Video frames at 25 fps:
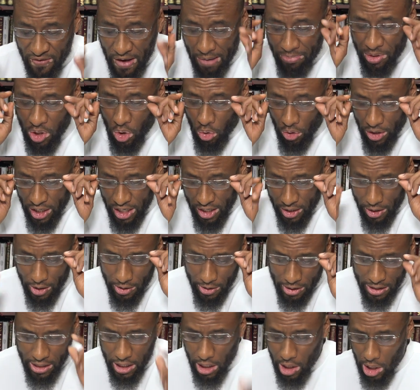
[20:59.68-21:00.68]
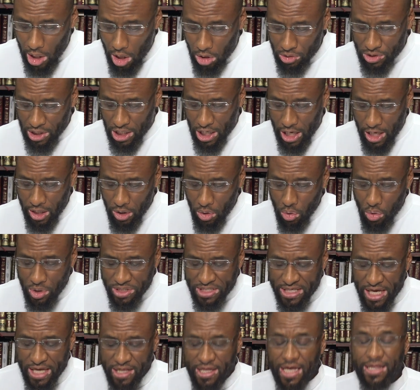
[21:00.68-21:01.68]
of Abi Huraira, radiallahu ta'ala anhu, he
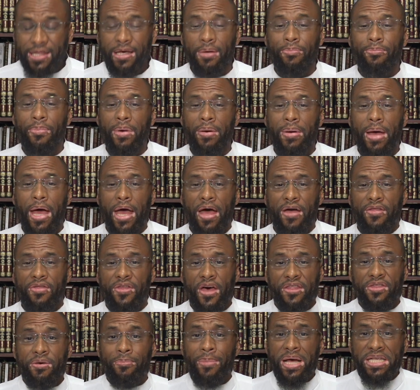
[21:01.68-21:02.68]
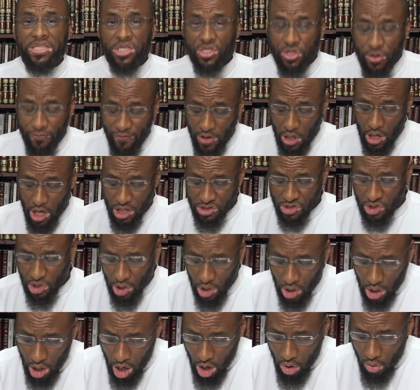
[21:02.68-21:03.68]
said that the, uh, that the messenger of Allah
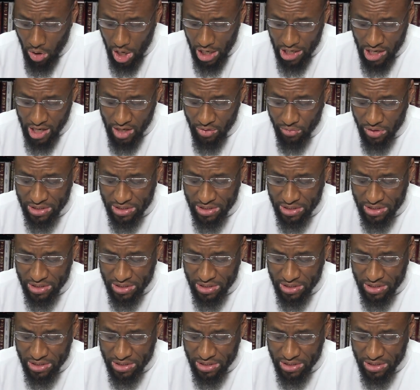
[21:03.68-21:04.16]
sallallahu alayhi